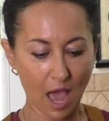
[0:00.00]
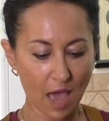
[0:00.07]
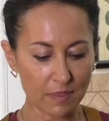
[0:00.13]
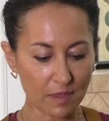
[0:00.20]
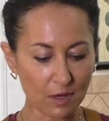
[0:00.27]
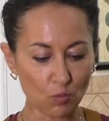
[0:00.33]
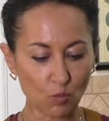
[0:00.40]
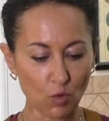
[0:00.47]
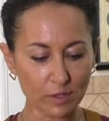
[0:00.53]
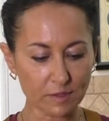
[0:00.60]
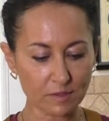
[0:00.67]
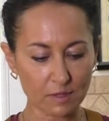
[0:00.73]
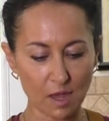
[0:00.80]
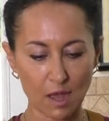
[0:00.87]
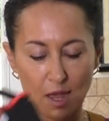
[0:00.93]
And then
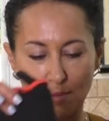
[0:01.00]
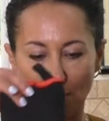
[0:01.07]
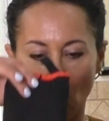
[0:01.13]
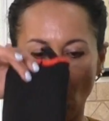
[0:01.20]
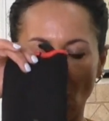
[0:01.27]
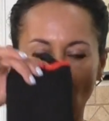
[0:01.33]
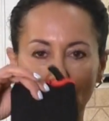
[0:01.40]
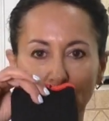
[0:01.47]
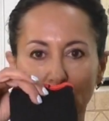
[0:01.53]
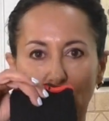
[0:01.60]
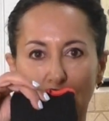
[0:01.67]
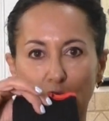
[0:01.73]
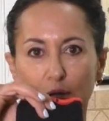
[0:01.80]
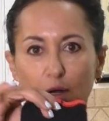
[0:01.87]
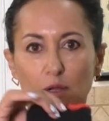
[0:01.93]
once I'm on the
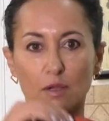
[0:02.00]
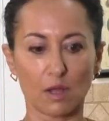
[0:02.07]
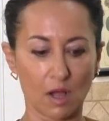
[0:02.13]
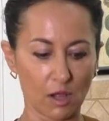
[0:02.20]
grill,